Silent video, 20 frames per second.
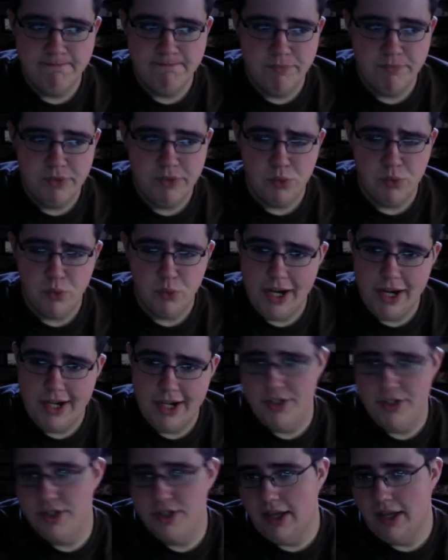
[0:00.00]

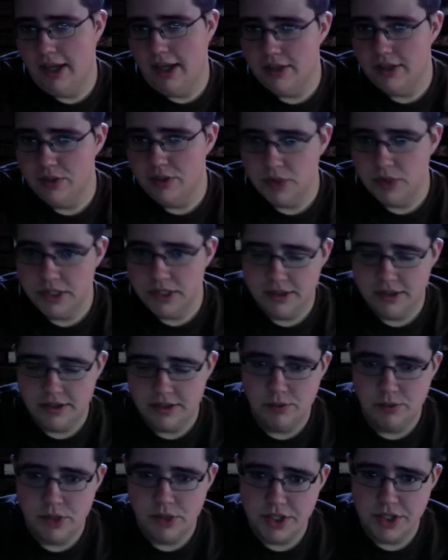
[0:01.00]
range stance,
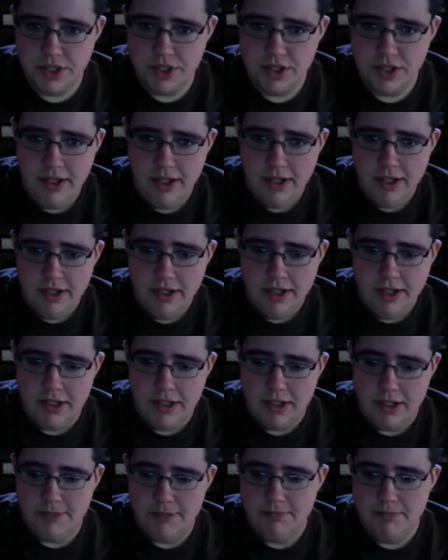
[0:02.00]
which
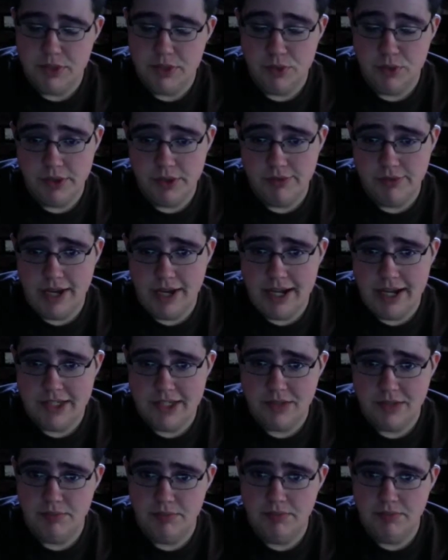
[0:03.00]
is really
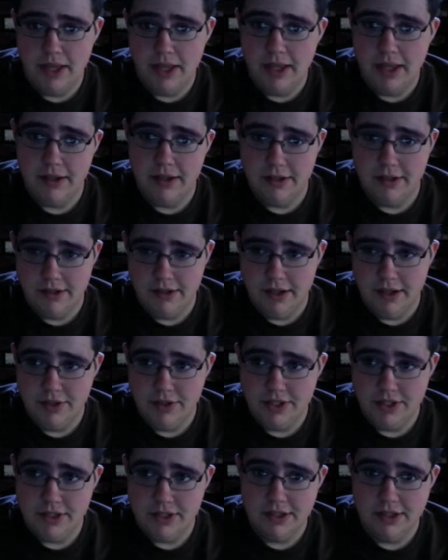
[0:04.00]
fast, and
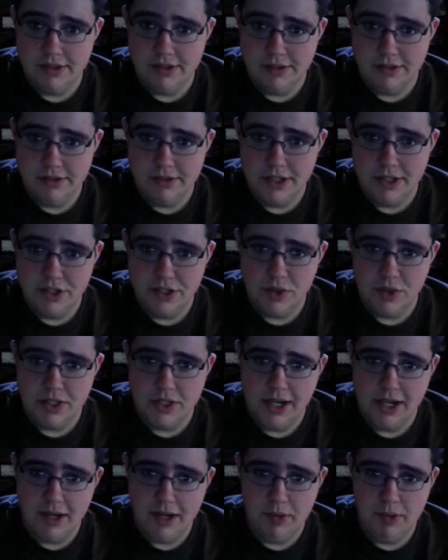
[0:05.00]
obviously it lets you
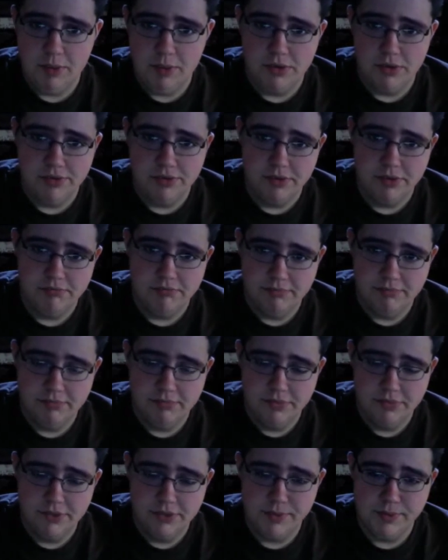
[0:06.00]
attack people from
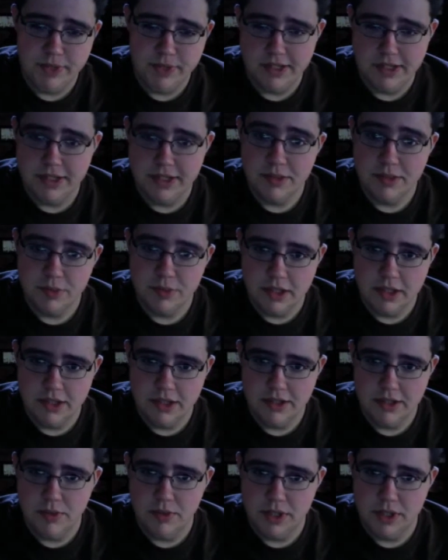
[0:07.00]
some distance, but it
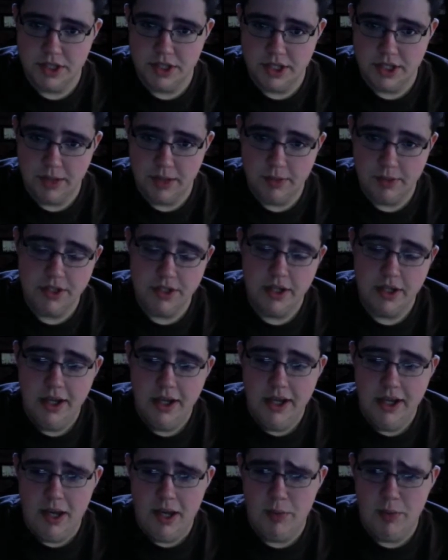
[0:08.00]
doesn't do much damage.
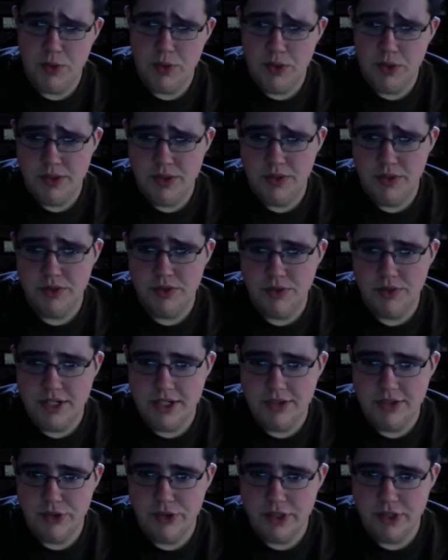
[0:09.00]
And between those three
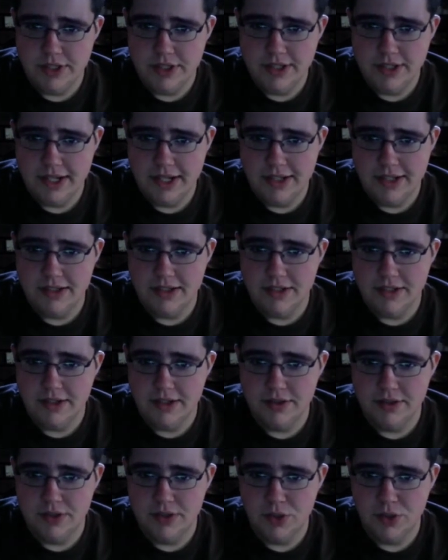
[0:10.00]
different stances,
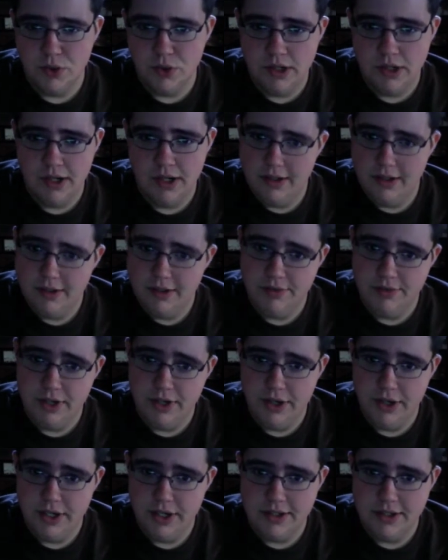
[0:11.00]
the sword kind of
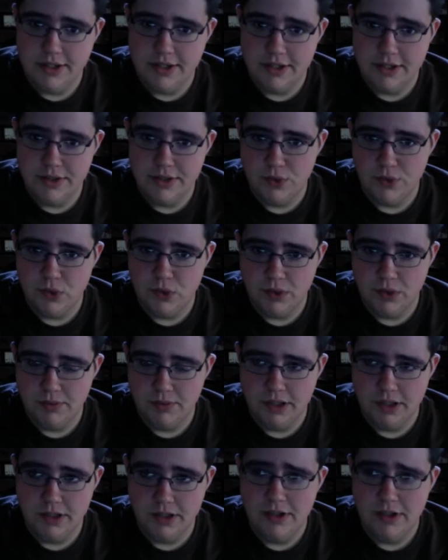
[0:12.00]
varies in its form.
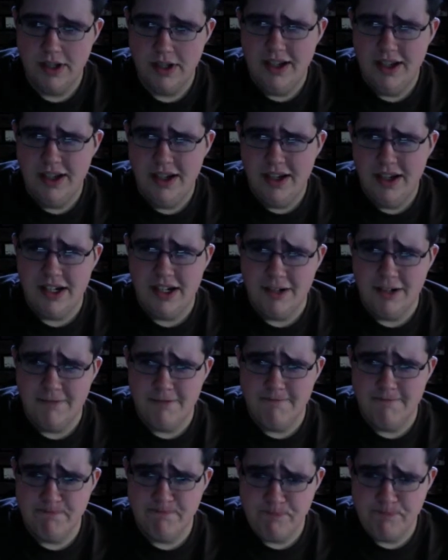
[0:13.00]

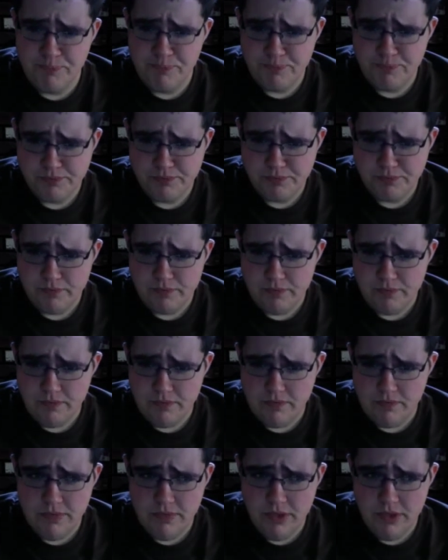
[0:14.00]
Um,
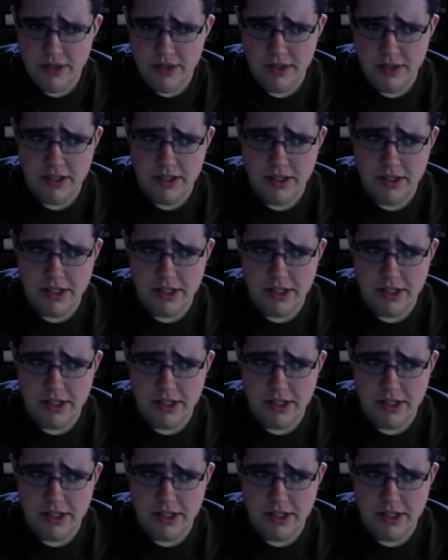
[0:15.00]
the